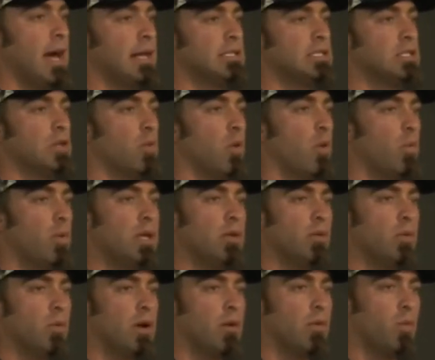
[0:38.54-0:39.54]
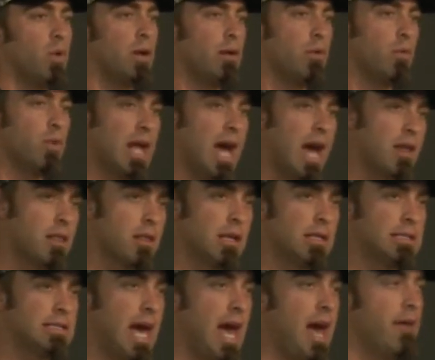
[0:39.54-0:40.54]
that. So what we what, what, what
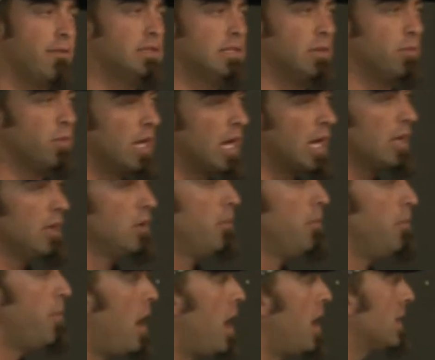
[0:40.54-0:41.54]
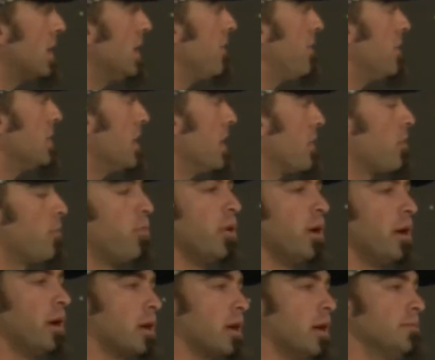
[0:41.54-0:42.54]
athletes have is that we got a little bond, and if another
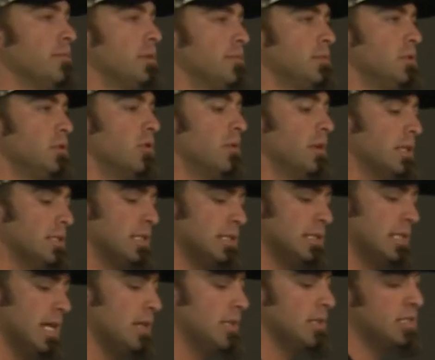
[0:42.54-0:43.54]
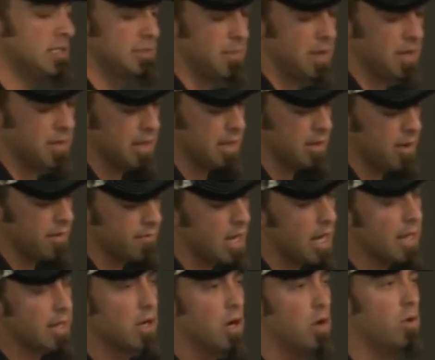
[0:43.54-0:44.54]
player comes up to him and says, "Hey, this is my thing I've
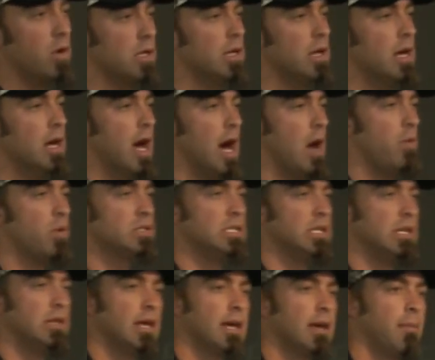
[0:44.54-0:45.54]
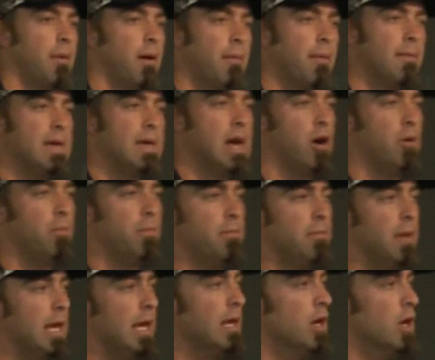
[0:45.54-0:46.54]
got going. I want you to think about maybe helping
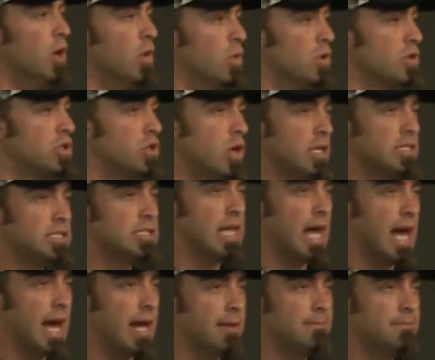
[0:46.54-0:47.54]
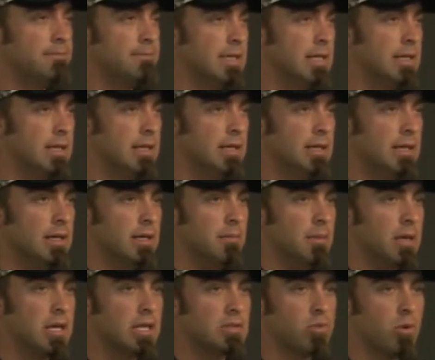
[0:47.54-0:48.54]
me," we'll trust that
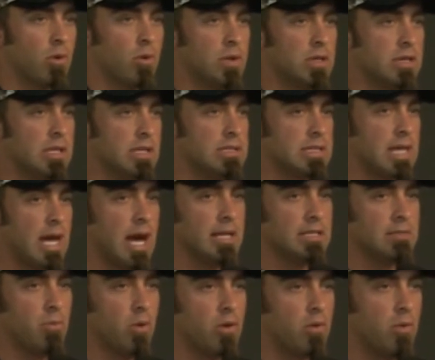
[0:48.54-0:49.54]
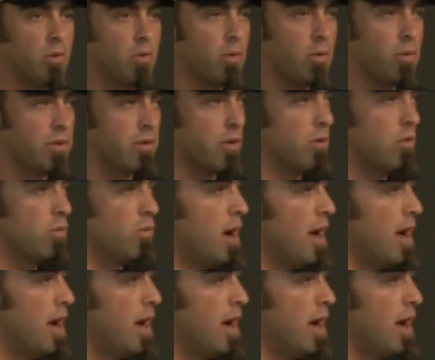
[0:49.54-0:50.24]
because we're with these guys more than we're with our own